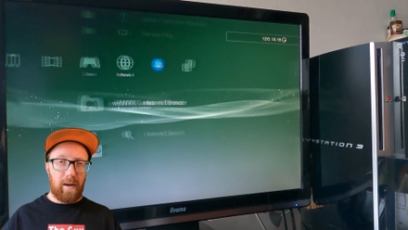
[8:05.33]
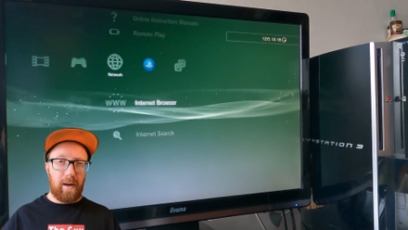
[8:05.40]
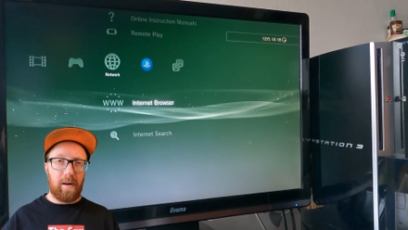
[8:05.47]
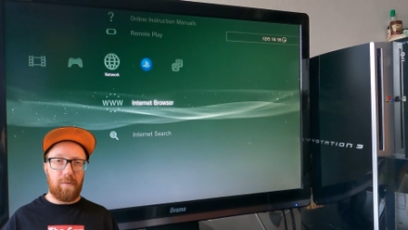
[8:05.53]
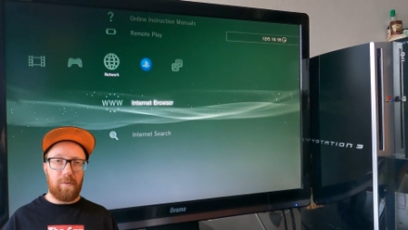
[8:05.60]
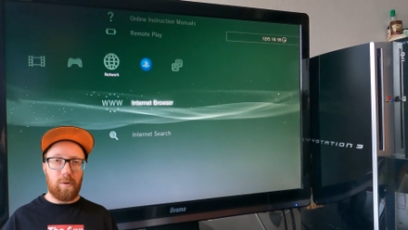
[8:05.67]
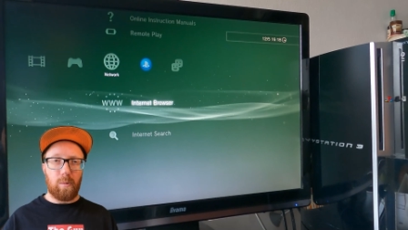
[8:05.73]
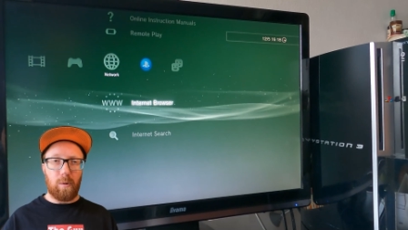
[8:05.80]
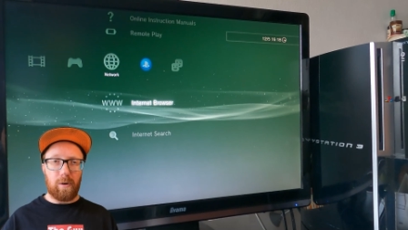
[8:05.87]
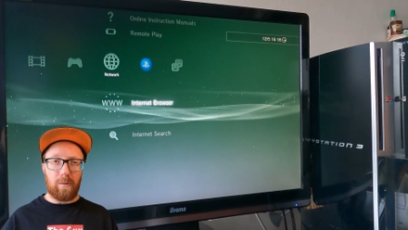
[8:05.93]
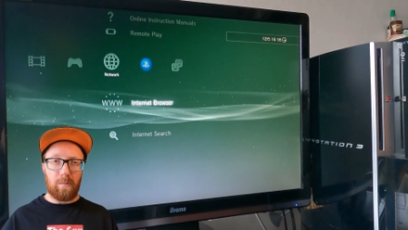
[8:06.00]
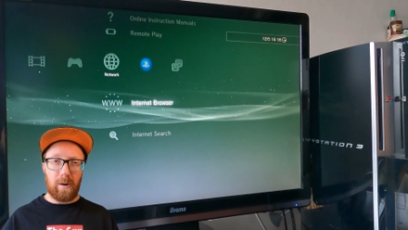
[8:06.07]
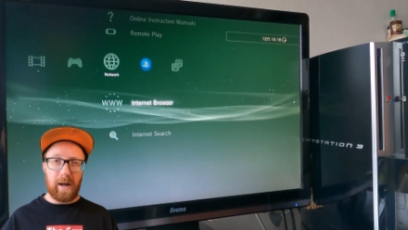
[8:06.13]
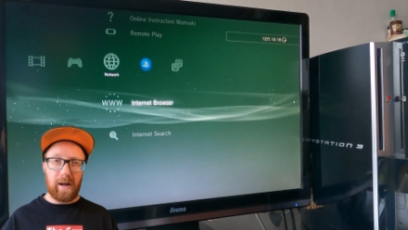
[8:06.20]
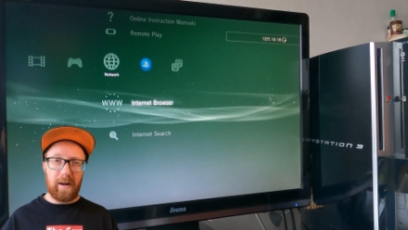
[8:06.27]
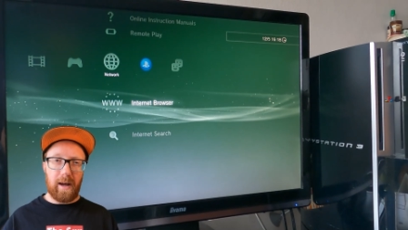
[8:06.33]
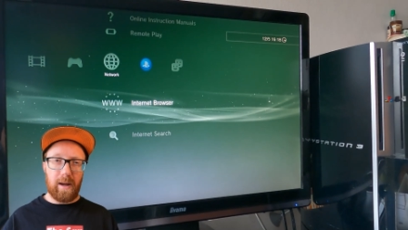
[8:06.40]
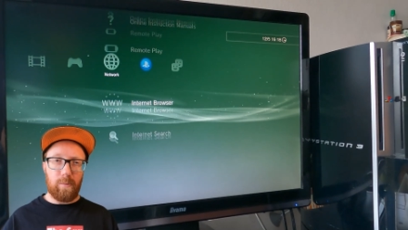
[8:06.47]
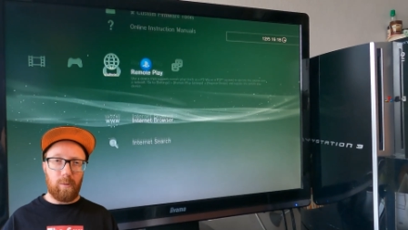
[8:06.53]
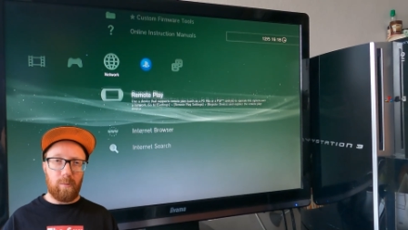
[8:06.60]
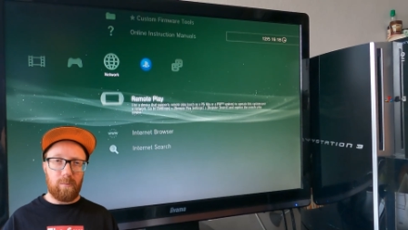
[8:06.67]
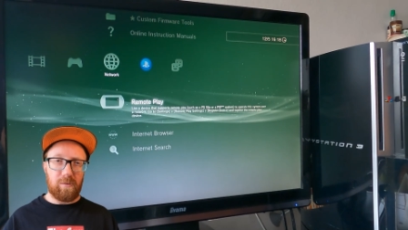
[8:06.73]
And if you want to
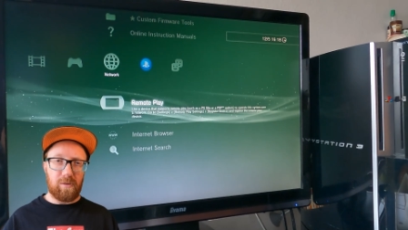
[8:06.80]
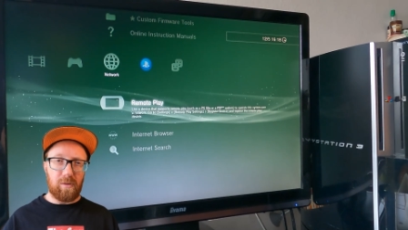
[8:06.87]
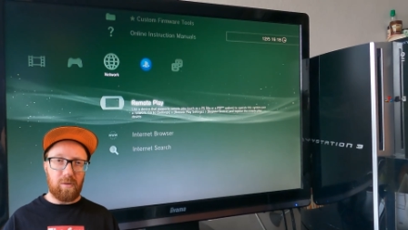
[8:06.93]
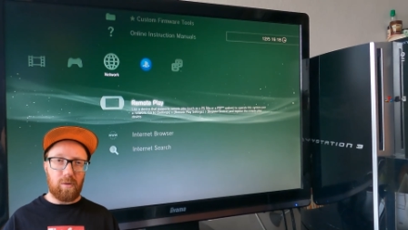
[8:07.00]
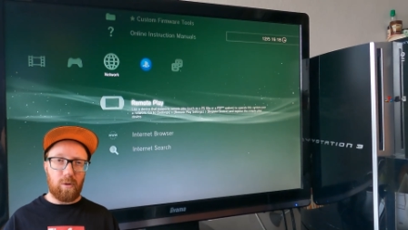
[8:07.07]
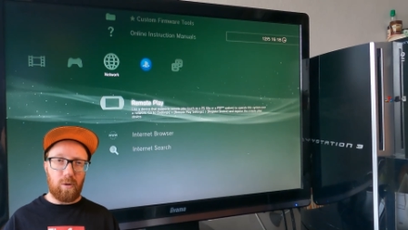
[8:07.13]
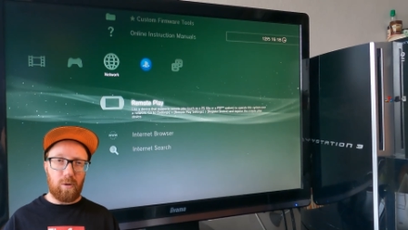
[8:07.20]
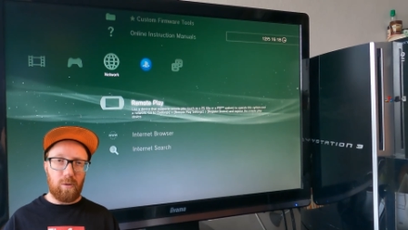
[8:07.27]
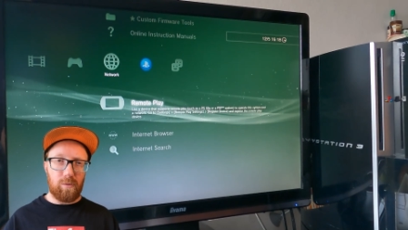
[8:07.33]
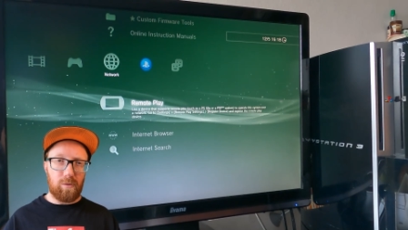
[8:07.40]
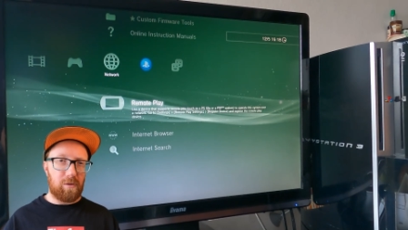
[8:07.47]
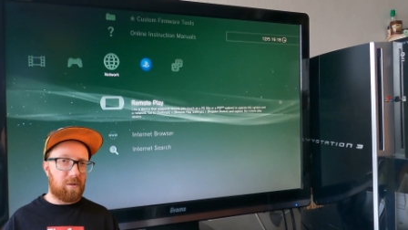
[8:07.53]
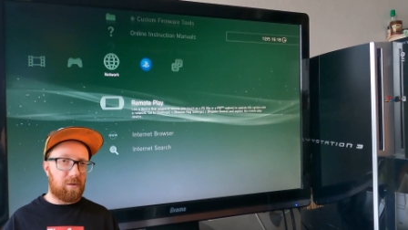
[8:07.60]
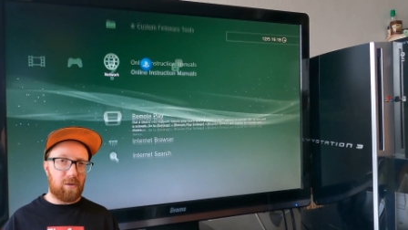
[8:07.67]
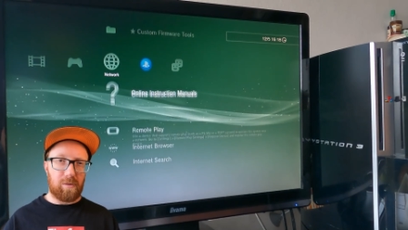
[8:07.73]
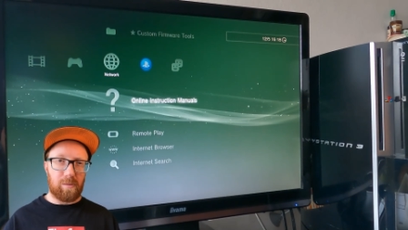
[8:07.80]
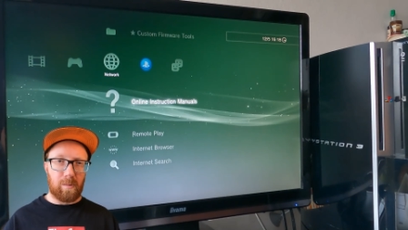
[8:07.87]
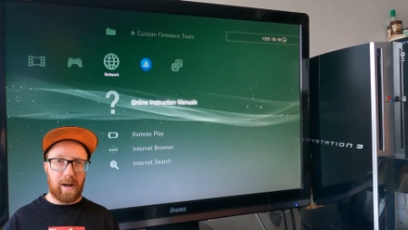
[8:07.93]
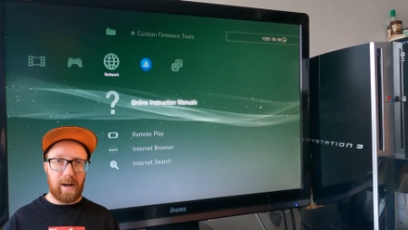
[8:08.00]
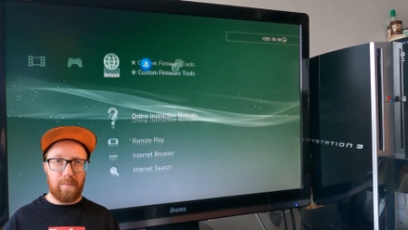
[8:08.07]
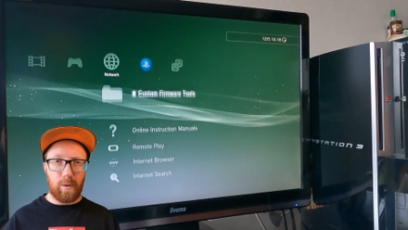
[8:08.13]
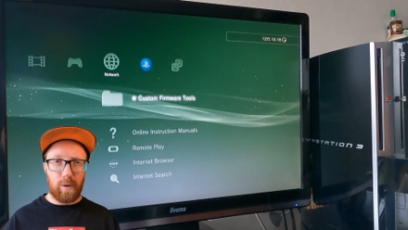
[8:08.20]
re-enable syscalls, you just
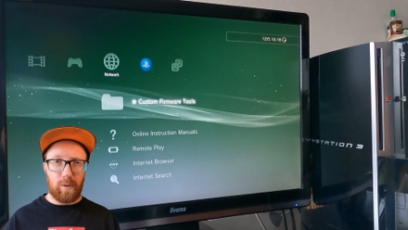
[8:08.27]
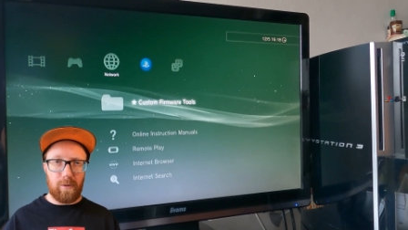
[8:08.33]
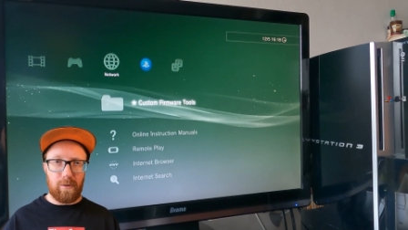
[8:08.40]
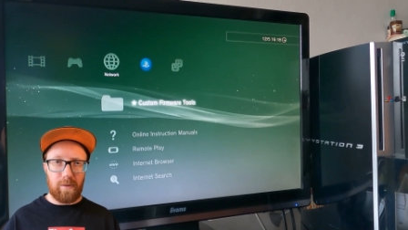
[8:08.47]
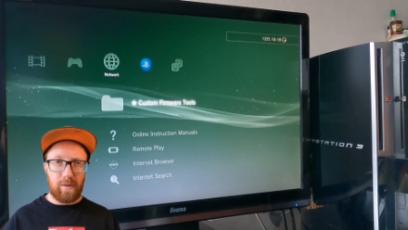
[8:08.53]
reboot.